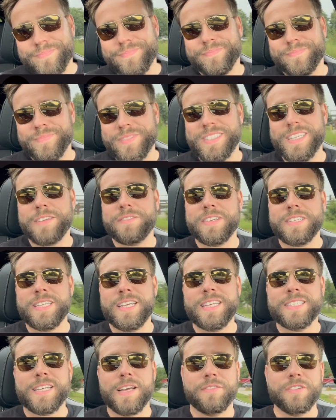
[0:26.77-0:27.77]

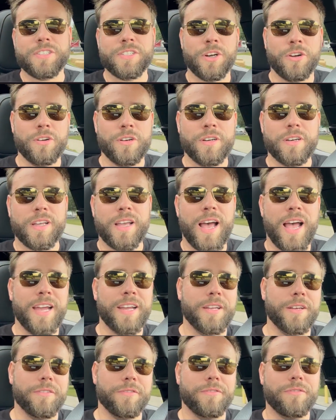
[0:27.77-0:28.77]
CVTs have a certain
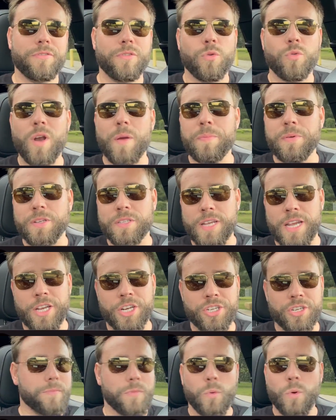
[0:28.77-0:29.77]
kind of
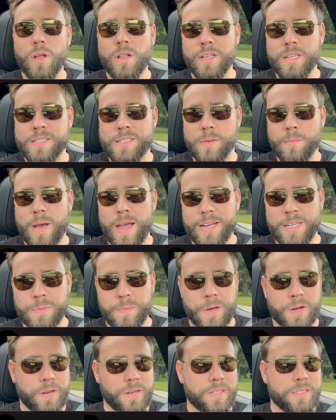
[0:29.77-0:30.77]
reputation, well, at least in my
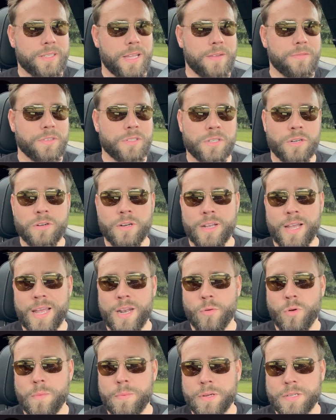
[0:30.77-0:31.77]
experience, they have a certain
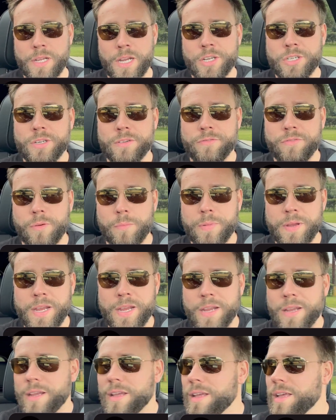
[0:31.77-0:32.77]
kind of reputation for
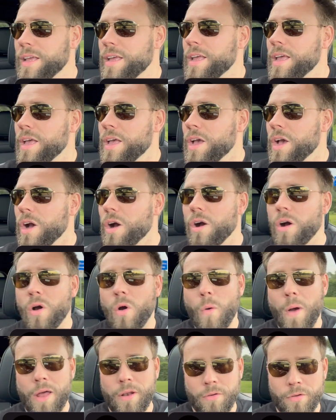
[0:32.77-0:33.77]
being,
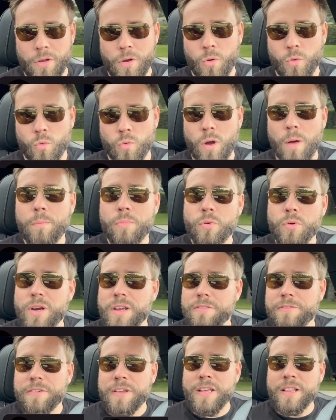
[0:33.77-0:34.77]
I don't know,
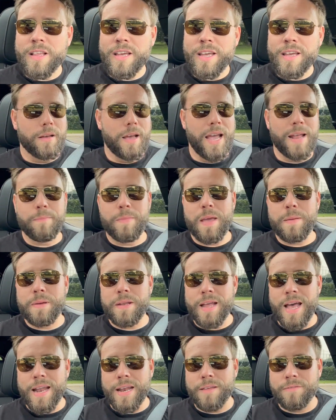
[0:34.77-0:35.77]
rubbery feeling, and maybe
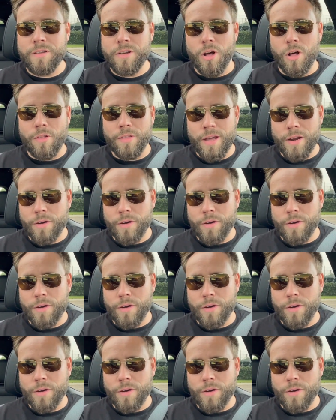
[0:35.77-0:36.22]
not even all that